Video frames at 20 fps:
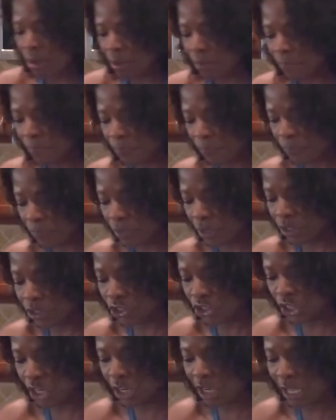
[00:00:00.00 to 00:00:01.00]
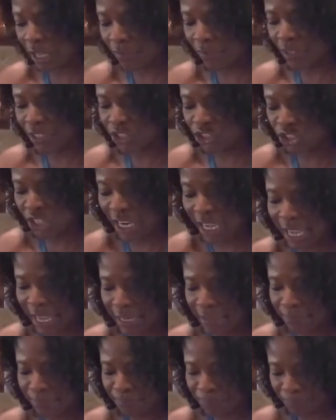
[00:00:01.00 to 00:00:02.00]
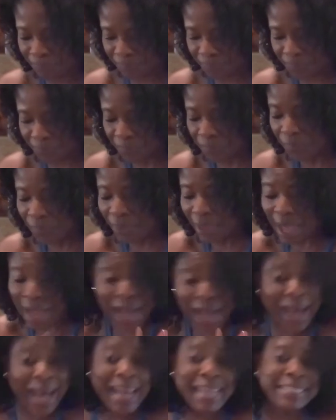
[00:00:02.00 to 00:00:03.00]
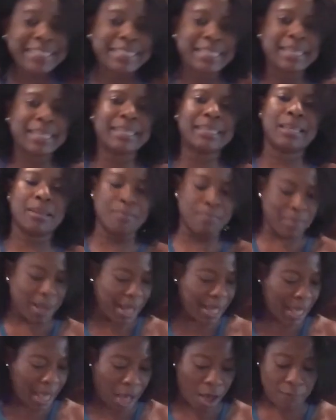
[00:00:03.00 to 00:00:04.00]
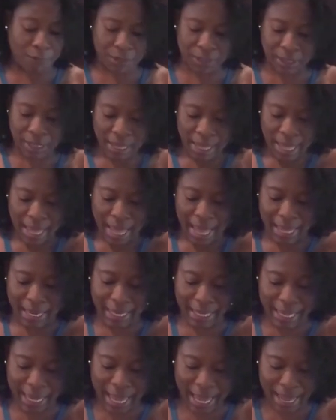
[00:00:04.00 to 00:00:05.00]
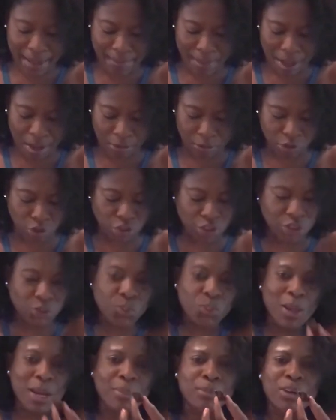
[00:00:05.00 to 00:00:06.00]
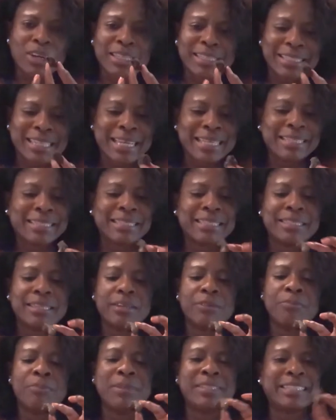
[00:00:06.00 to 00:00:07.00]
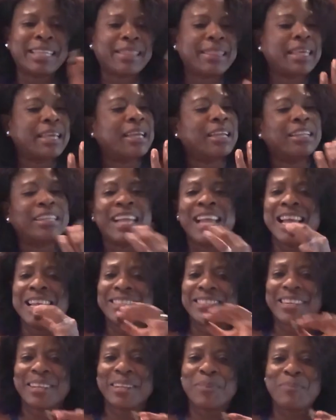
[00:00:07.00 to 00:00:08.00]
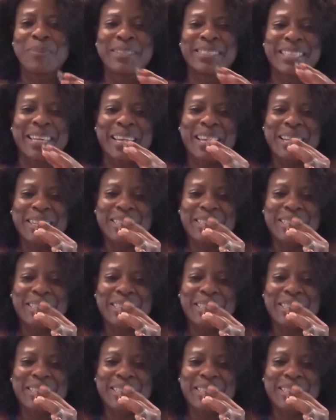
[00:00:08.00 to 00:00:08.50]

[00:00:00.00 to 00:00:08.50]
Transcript: jerking this chicken. I did it in my oven and it came out just well. I'm gonna taste this little piece. I think it's a little piece of gizzard.